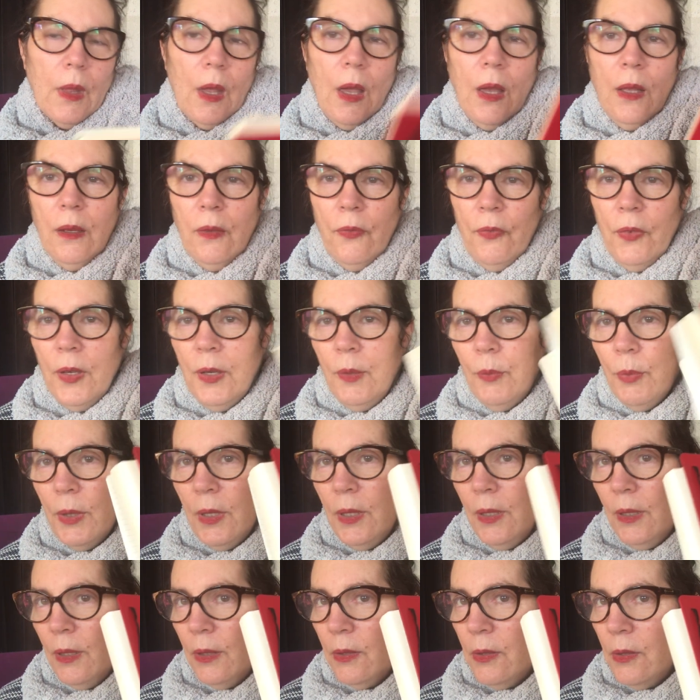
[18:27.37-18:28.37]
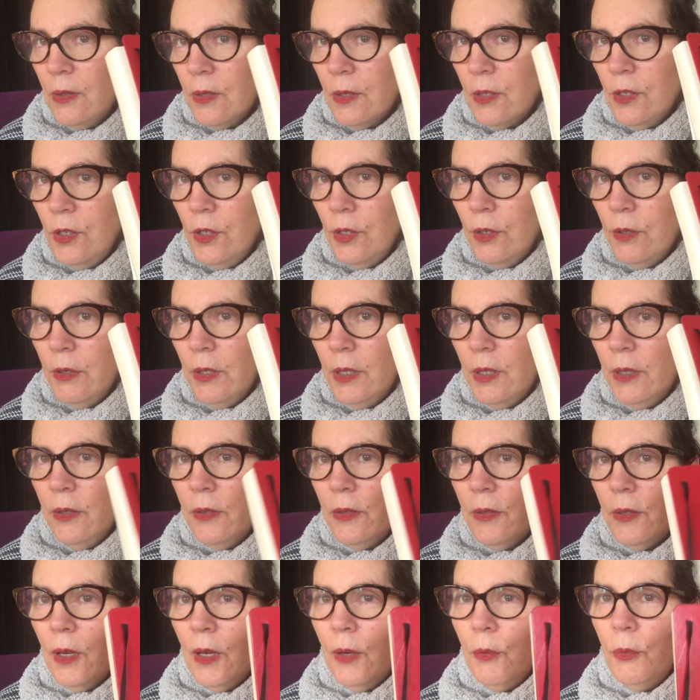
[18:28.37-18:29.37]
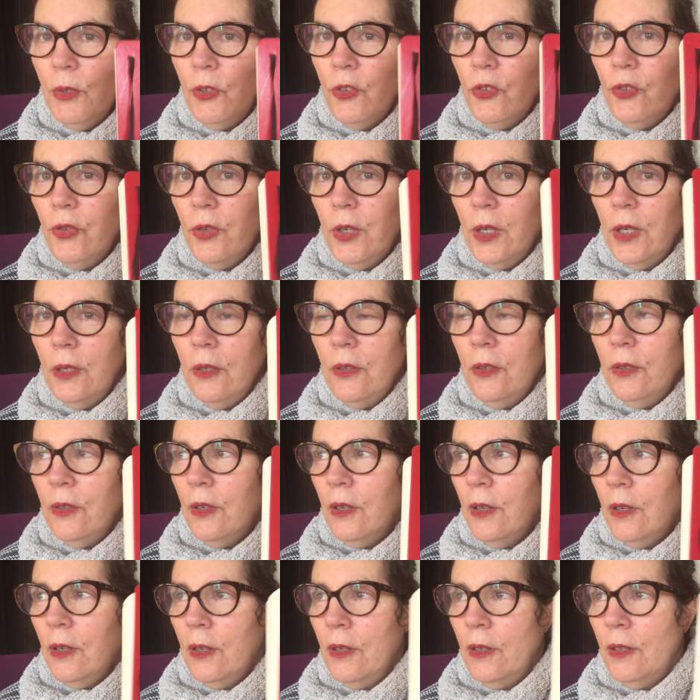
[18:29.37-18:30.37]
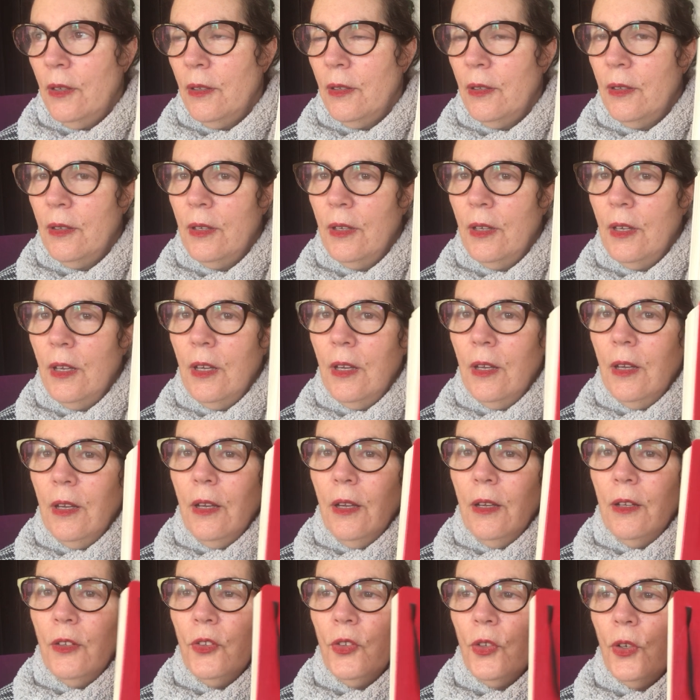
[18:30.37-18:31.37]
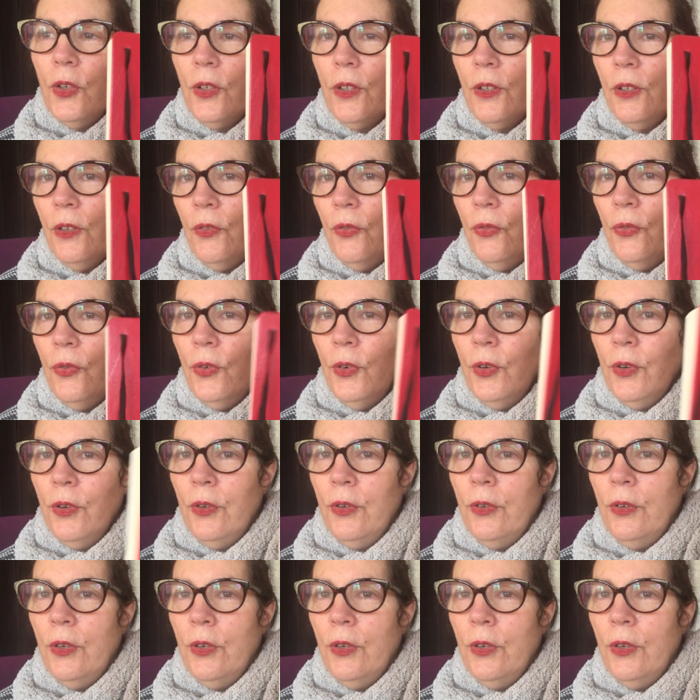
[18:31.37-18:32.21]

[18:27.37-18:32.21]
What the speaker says: And if anybody else is curious, I would trade chocolate for